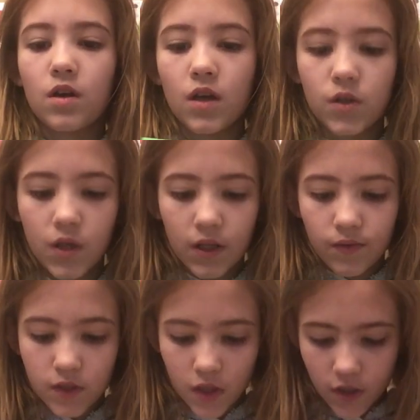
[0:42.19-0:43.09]
And you can
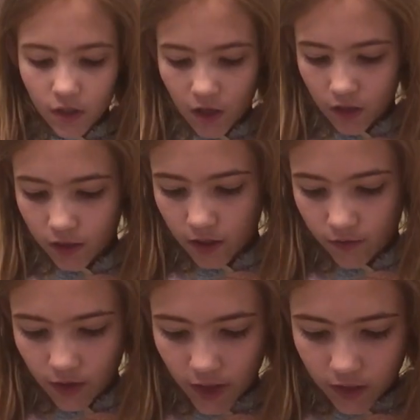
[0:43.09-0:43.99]
even turn it on if
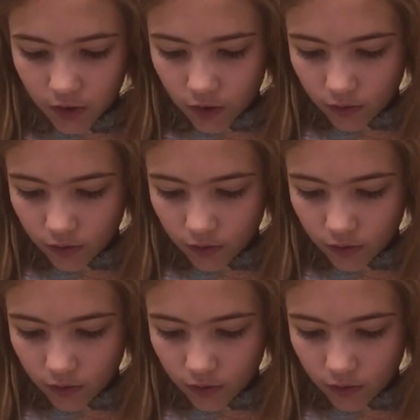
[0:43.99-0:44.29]
you like to.